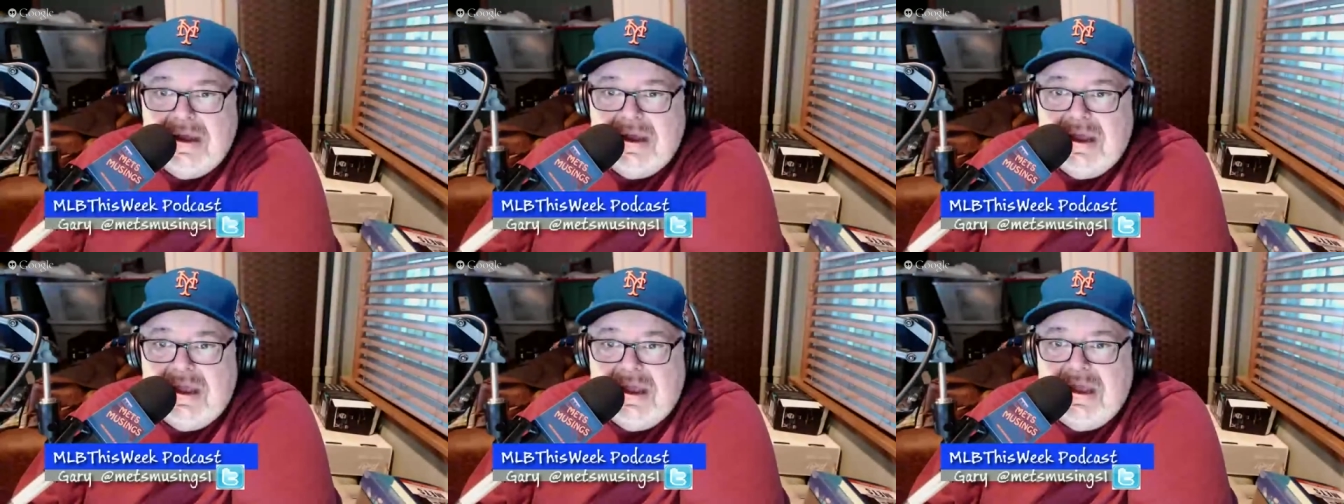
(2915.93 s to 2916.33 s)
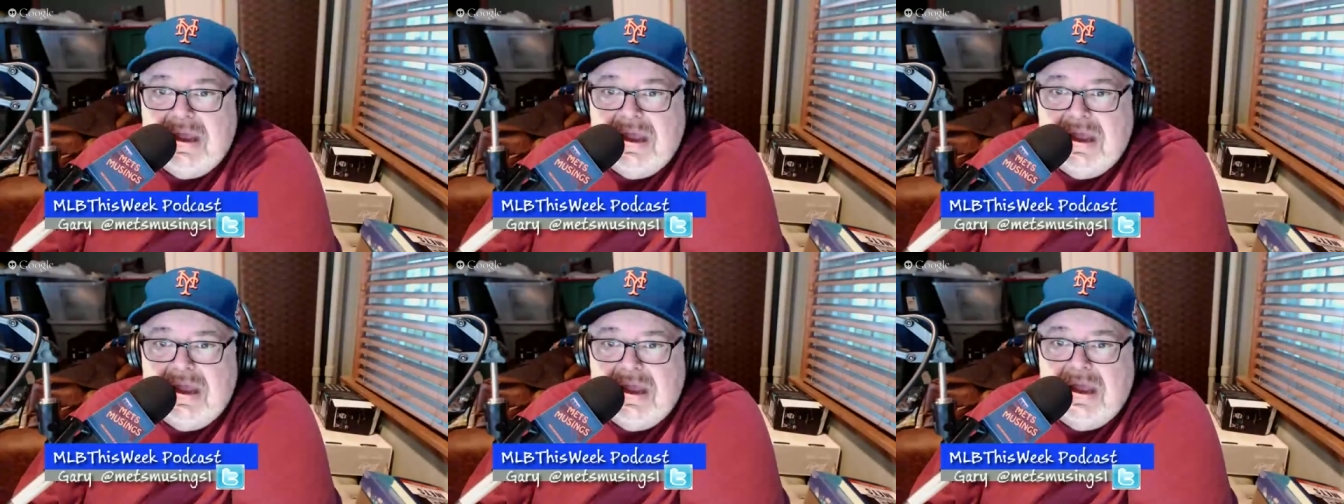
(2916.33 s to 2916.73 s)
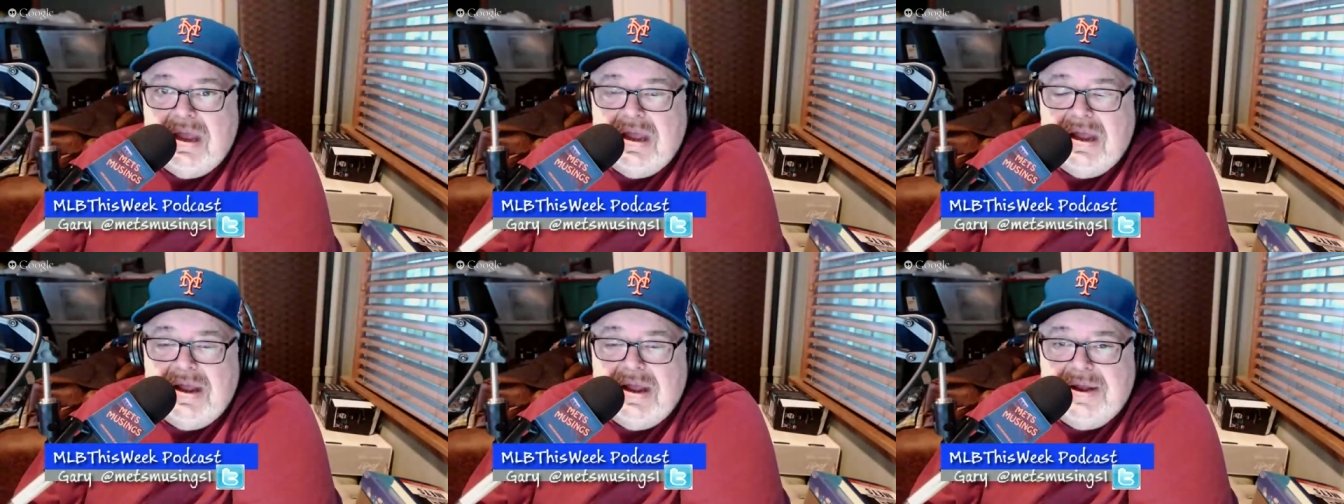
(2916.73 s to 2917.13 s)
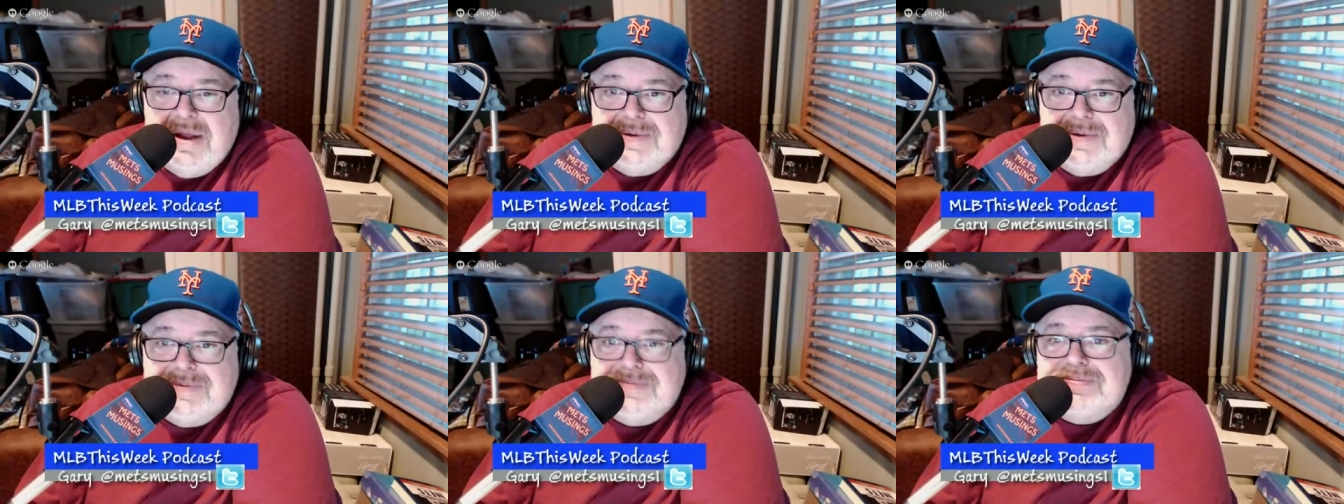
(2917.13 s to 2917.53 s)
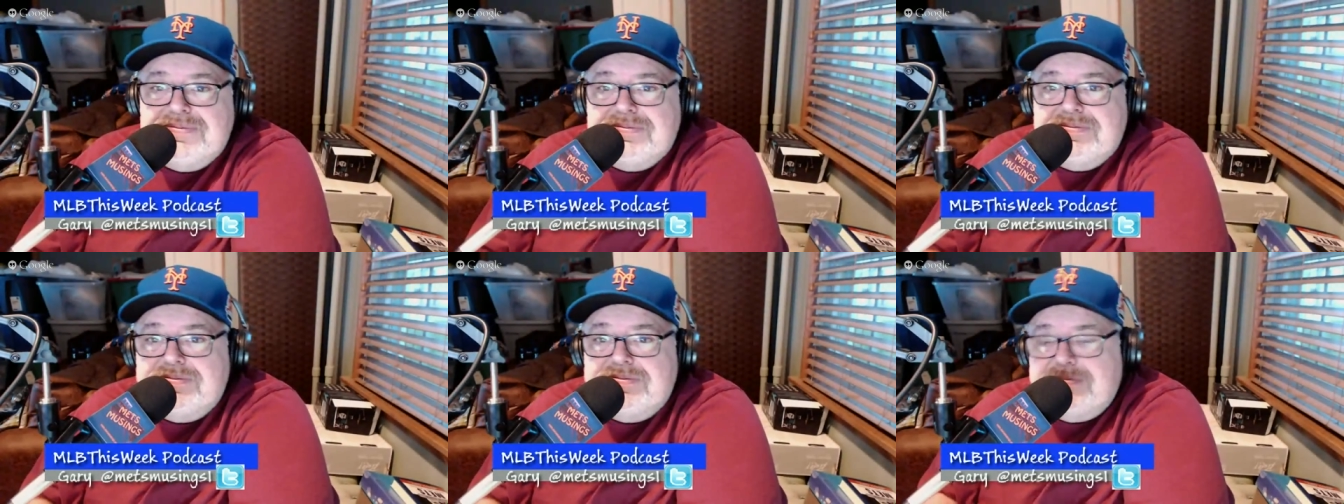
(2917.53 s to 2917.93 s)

And I think you'll still see you're